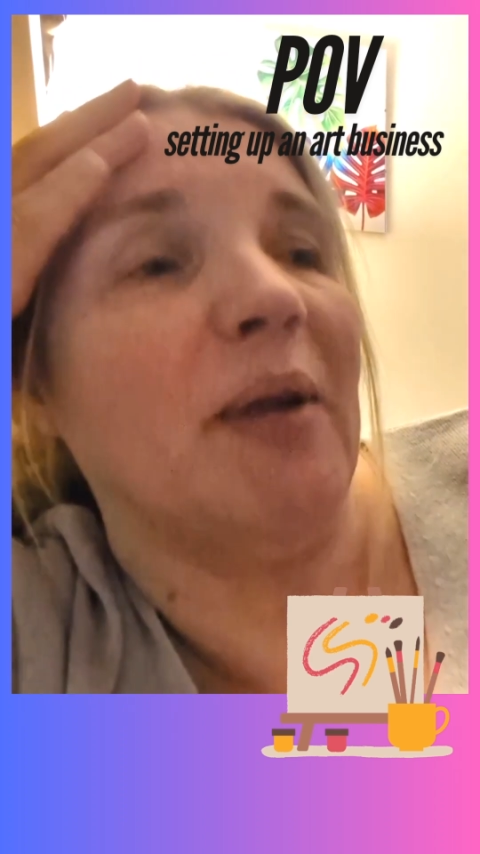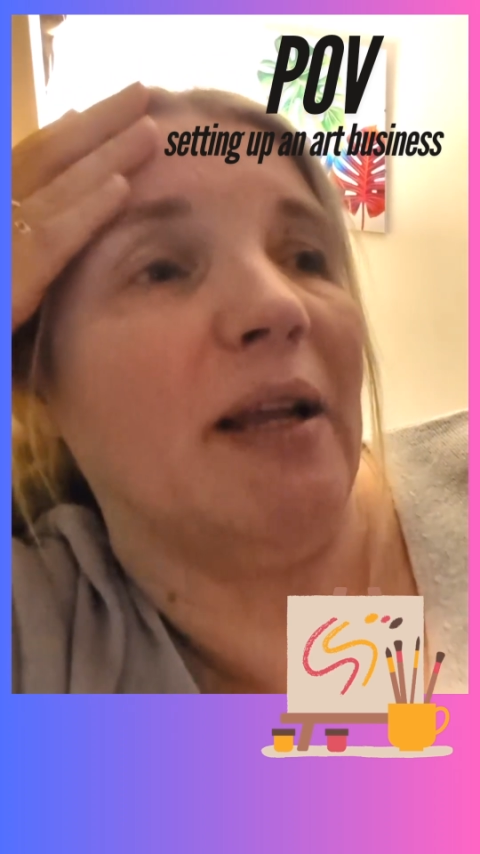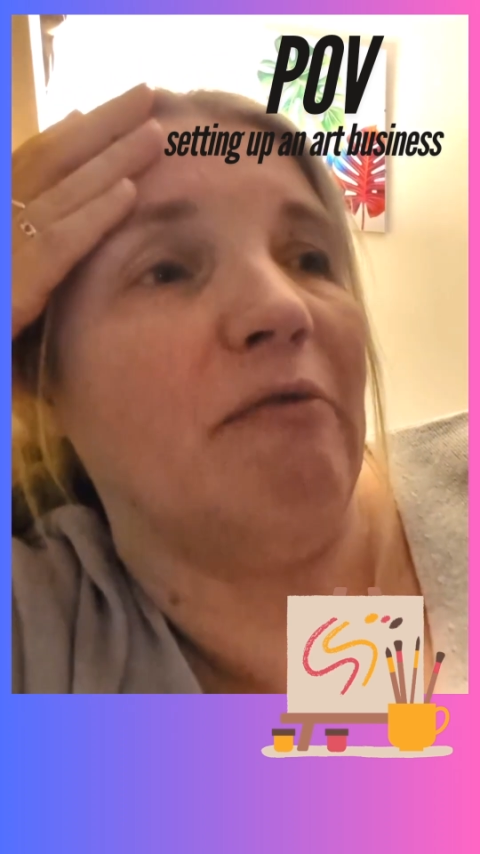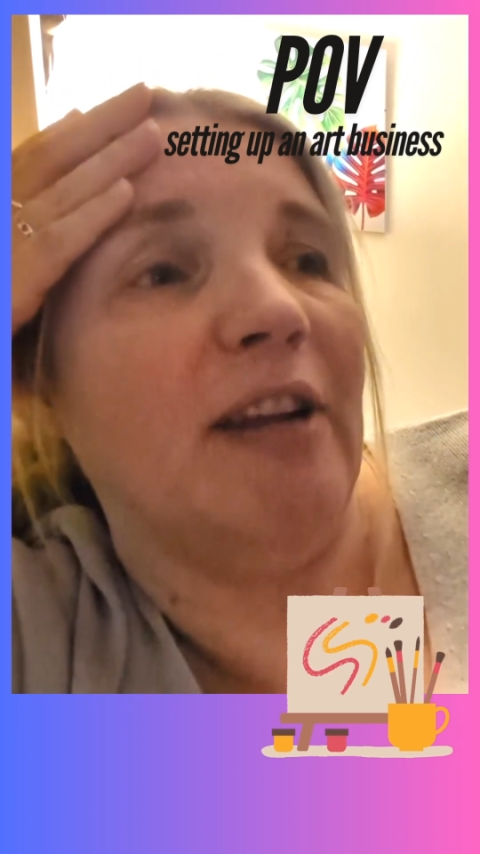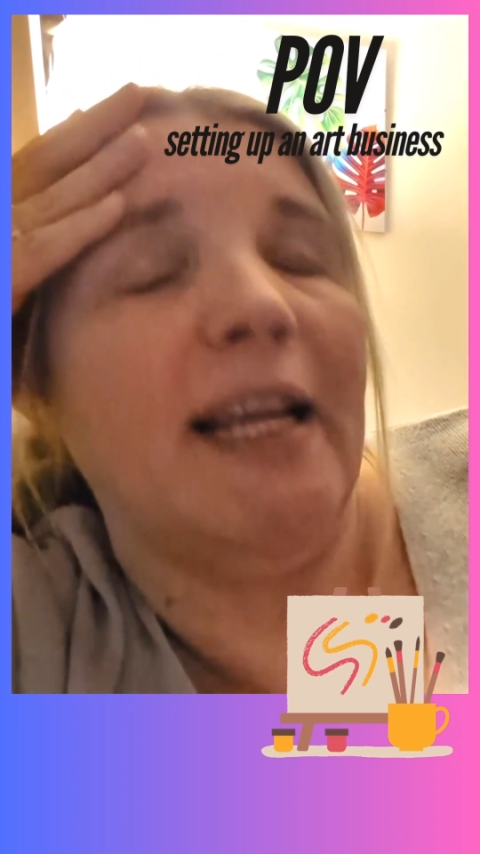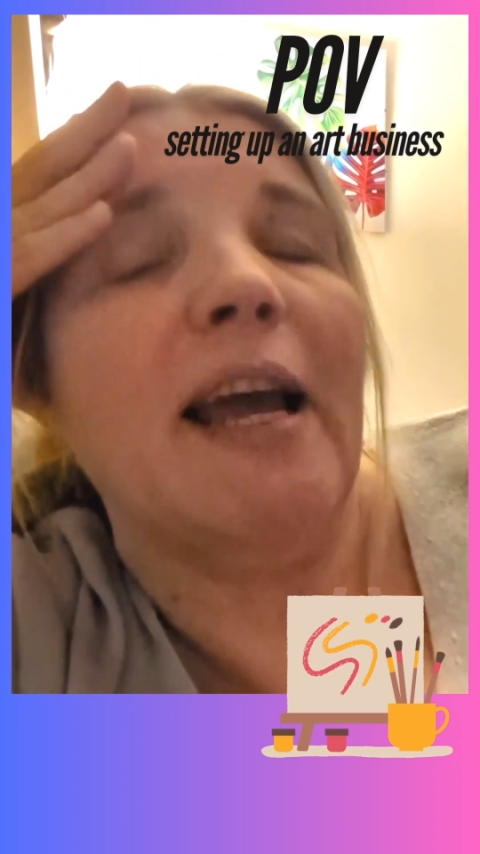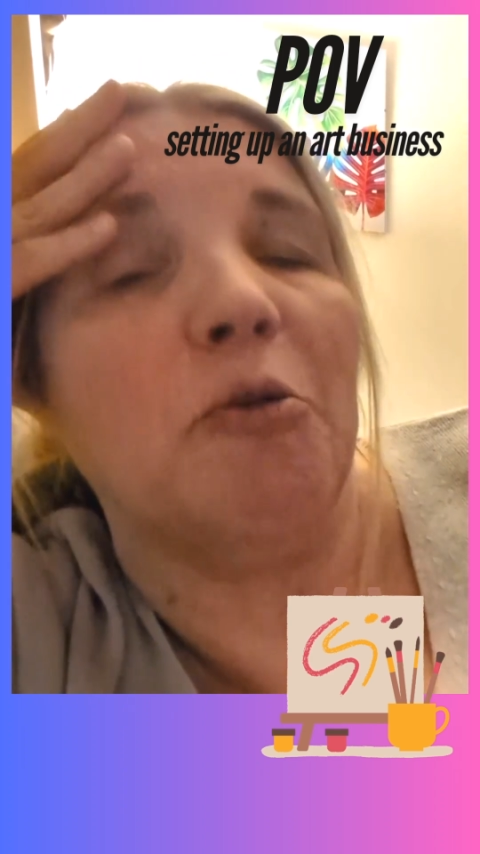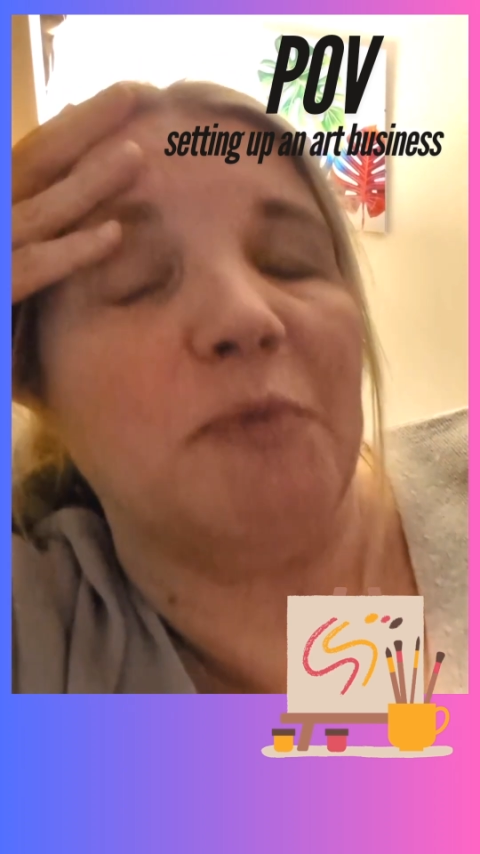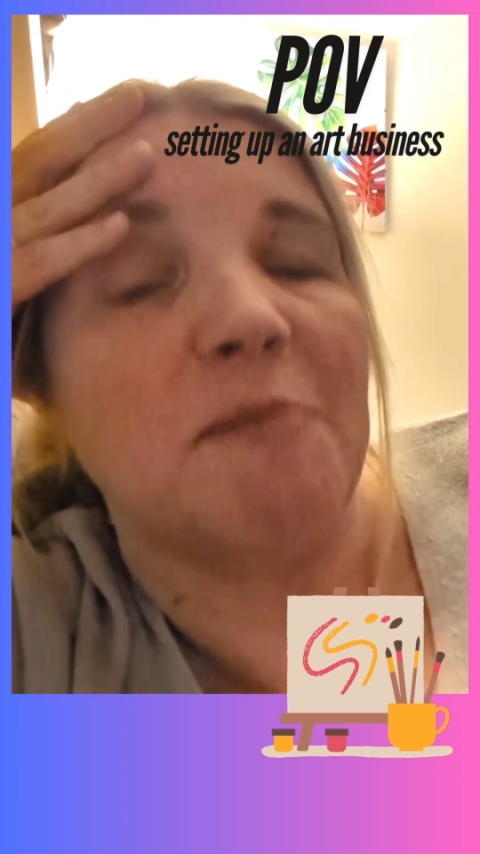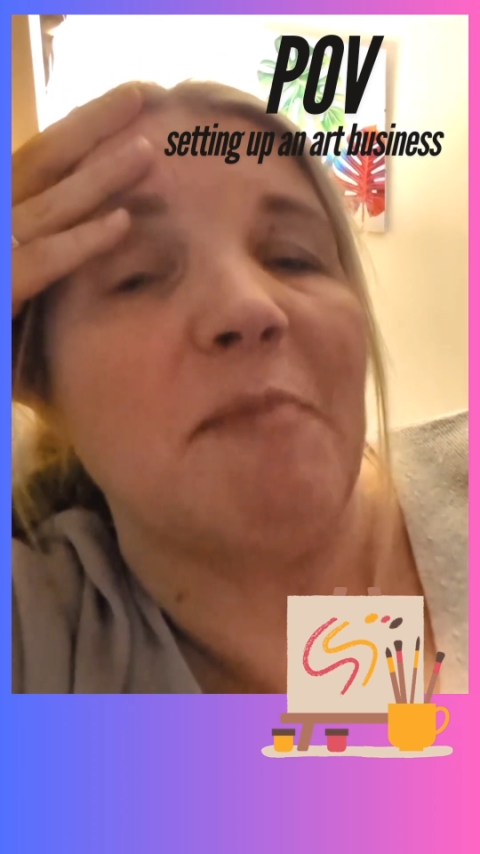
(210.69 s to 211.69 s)
but it really
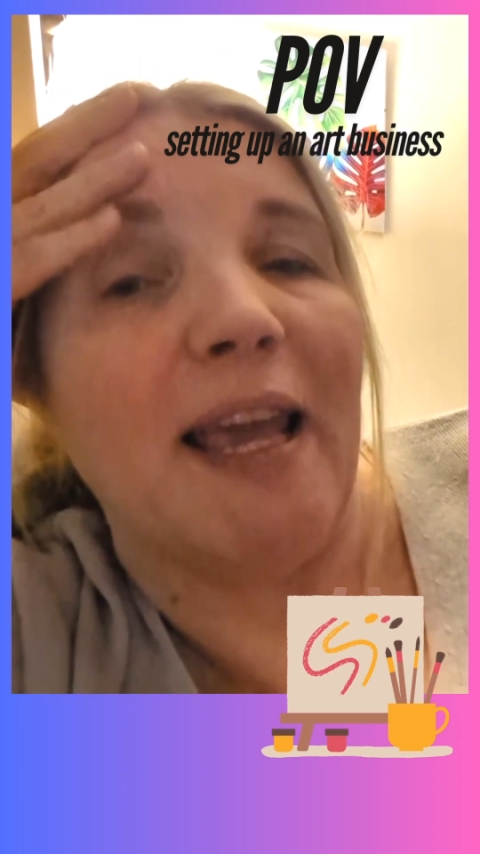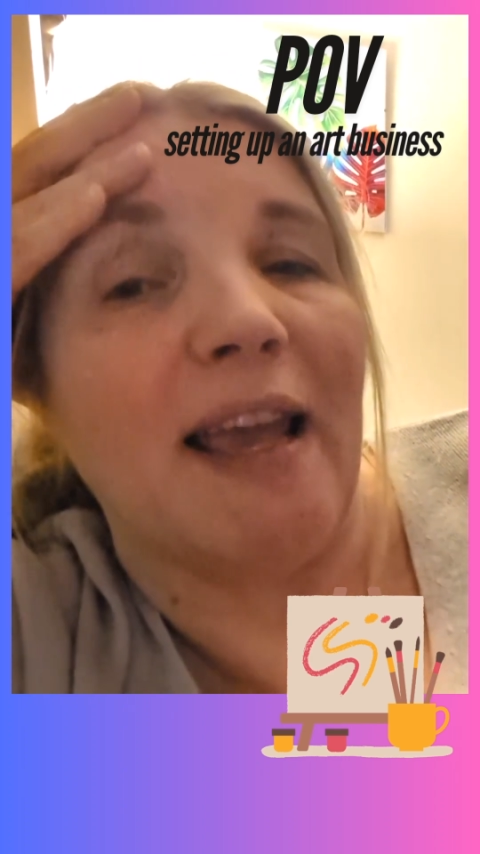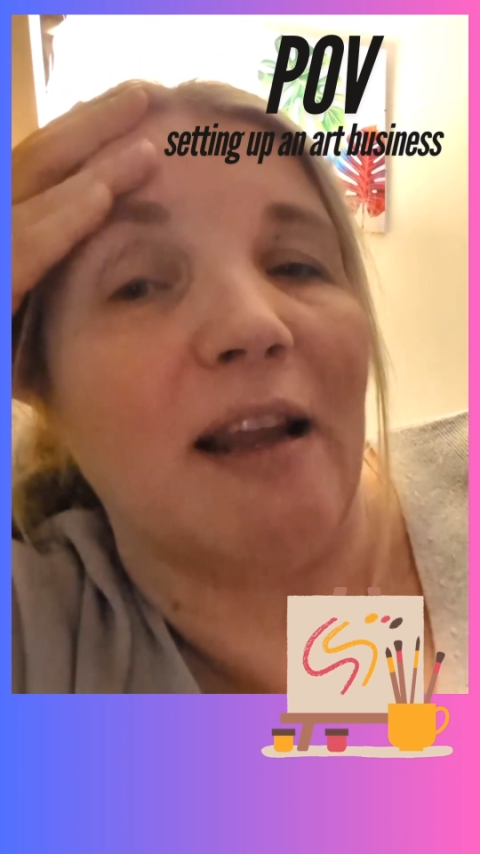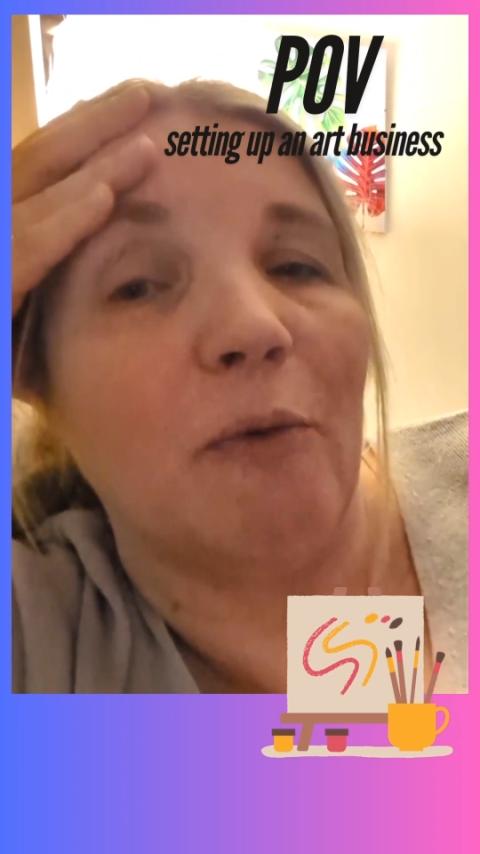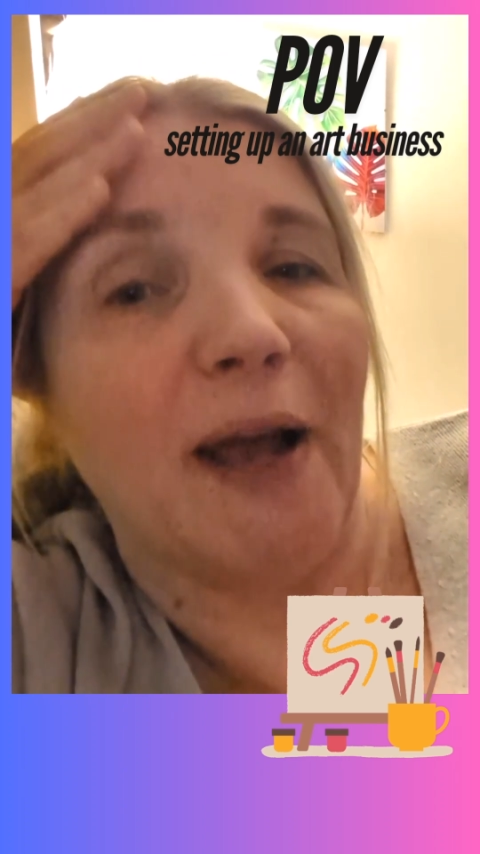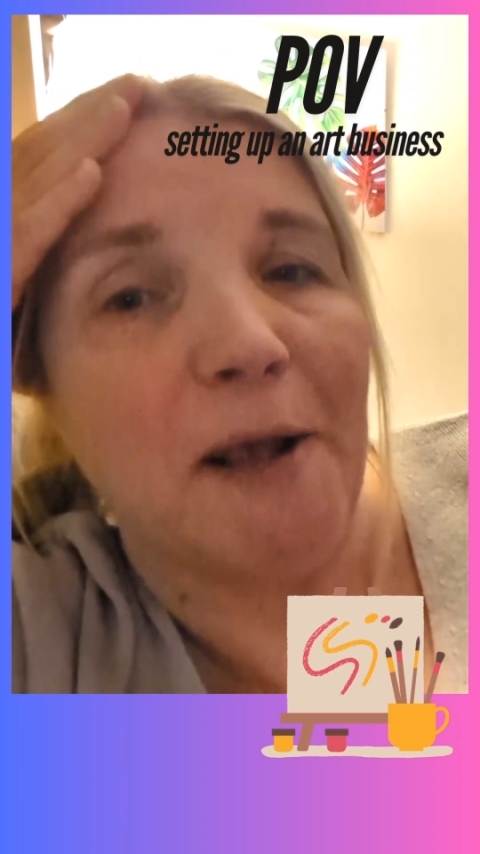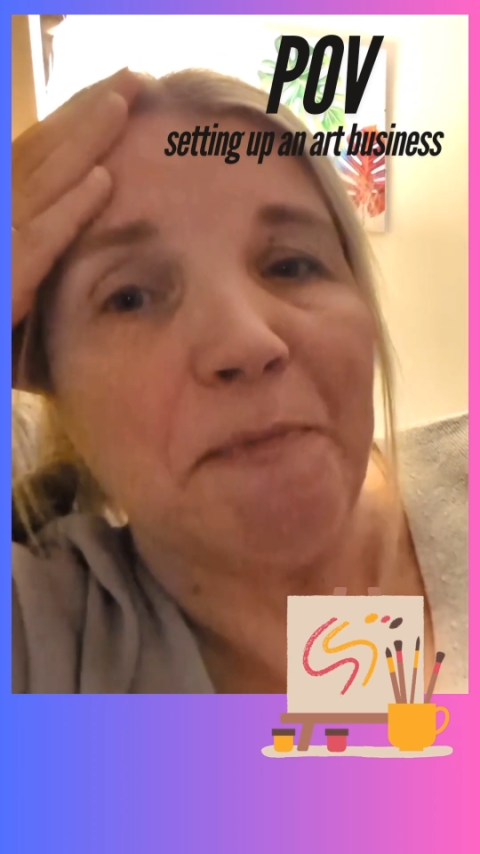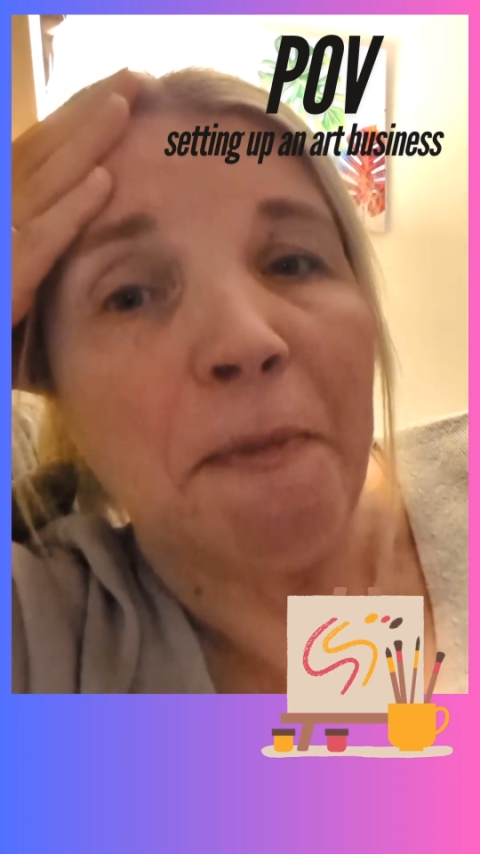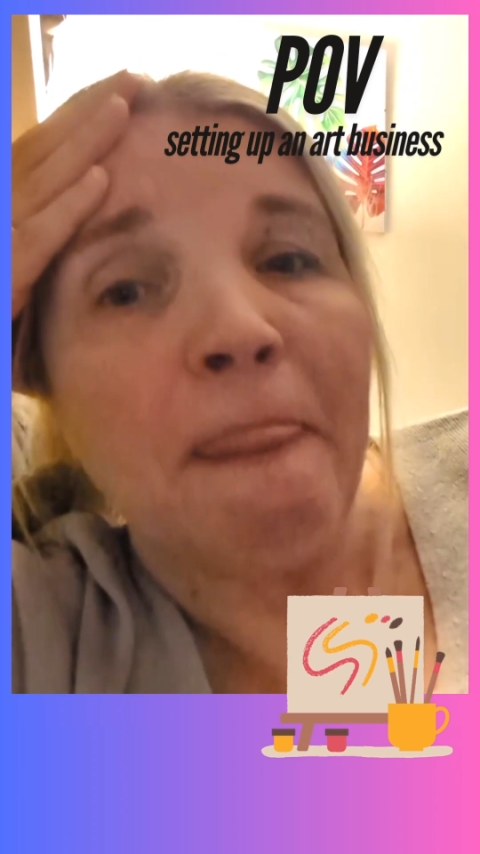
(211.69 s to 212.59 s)
helps me anyway,